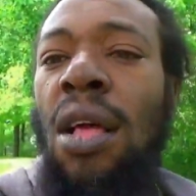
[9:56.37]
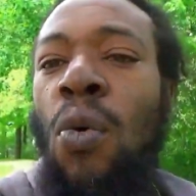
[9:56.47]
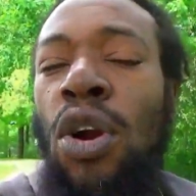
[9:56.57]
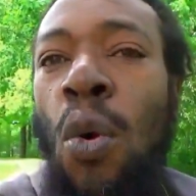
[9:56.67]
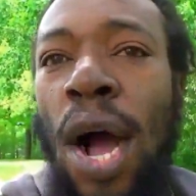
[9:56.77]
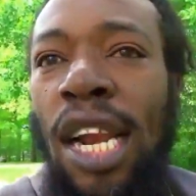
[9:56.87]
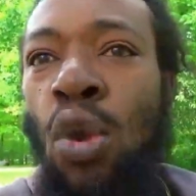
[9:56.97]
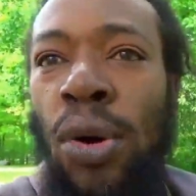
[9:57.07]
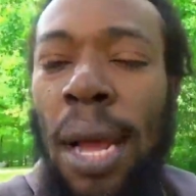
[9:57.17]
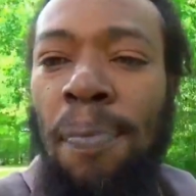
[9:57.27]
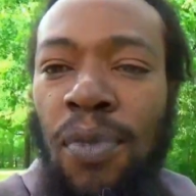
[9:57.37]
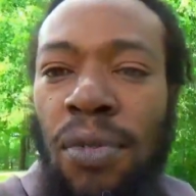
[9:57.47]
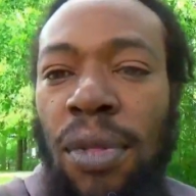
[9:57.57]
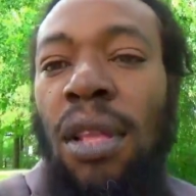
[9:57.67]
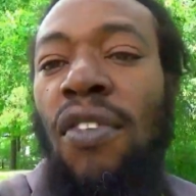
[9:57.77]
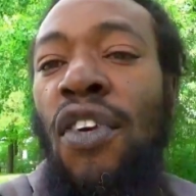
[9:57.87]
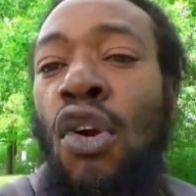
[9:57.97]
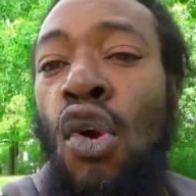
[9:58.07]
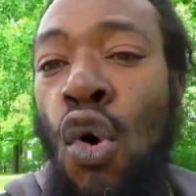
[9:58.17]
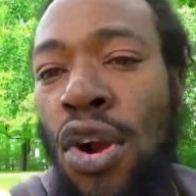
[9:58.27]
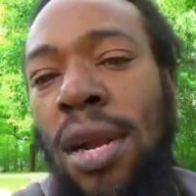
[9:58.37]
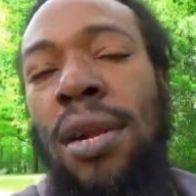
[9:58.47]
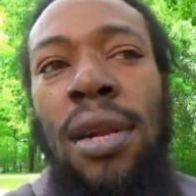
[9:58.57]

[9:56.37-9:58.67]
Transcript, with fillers: We don't want the youth them to ruin